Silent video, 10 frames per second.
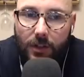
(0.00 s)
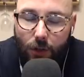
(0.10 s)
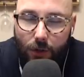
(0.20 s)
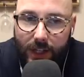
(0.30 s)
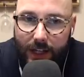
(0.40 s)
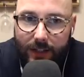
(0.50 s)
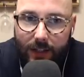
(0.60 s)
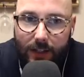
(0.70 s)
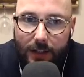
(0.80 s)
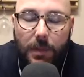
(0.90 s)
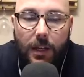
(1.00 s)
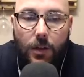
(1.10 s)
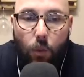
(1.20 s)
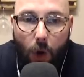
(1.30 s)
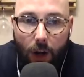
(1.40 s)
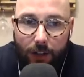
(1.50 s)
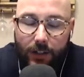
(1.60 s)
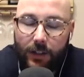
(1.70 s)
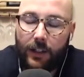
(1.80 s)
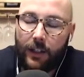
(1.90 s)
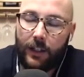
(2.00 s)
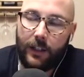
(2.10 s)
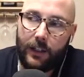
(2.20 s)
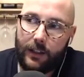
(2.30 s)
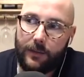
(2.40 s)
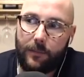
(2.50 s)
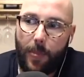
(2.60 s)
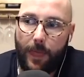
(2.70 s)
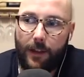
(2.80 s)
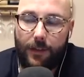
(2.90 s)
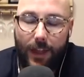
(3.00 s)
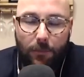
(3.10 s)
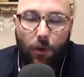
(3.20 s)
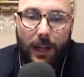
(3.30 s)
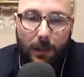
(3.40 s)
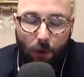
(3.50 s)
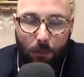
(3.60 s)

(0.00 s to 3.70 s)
two sides to this, because one, them will make more